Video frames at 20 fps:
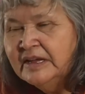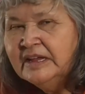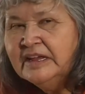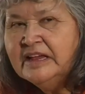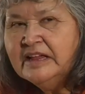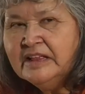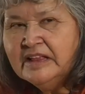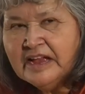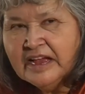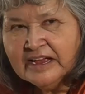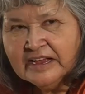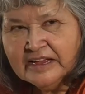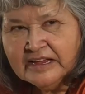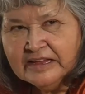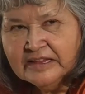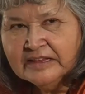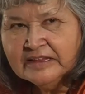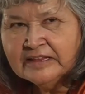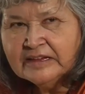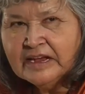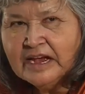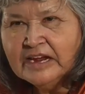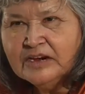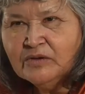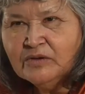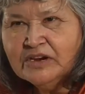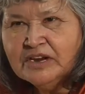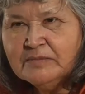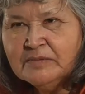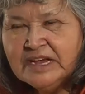
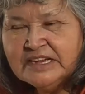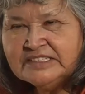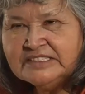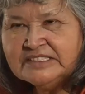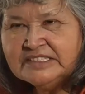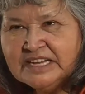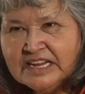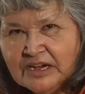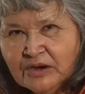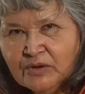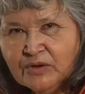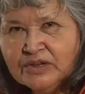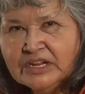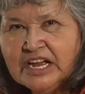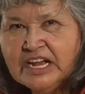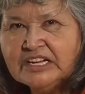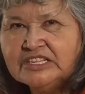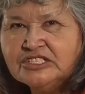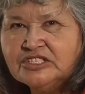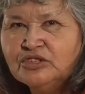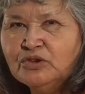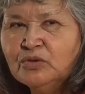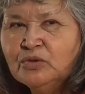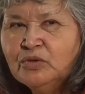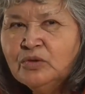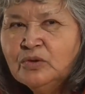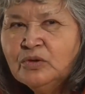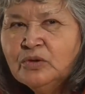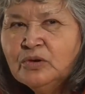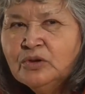When you ask some people for
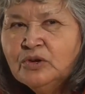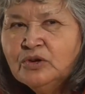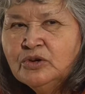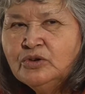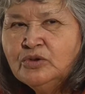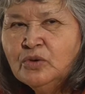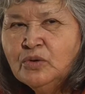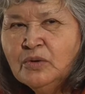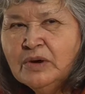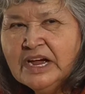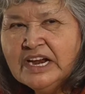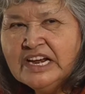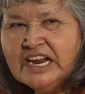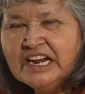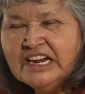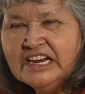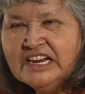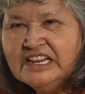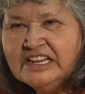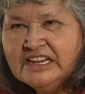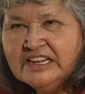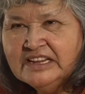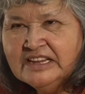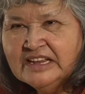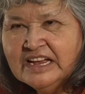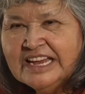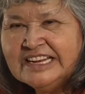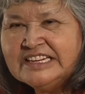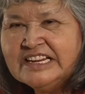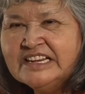something, they respond
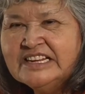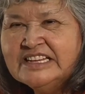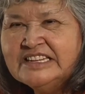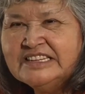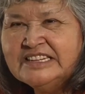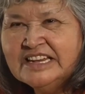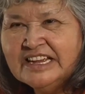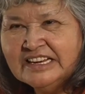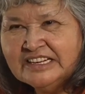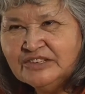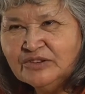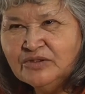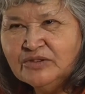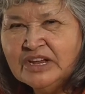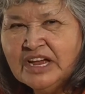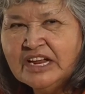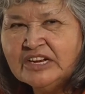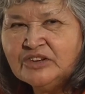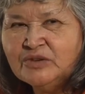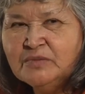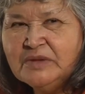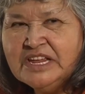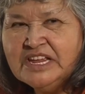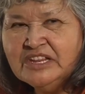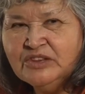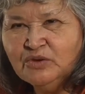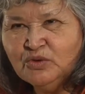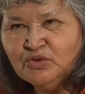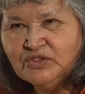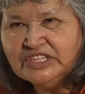very kindly to your
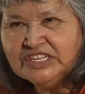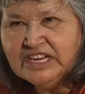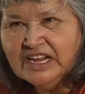question.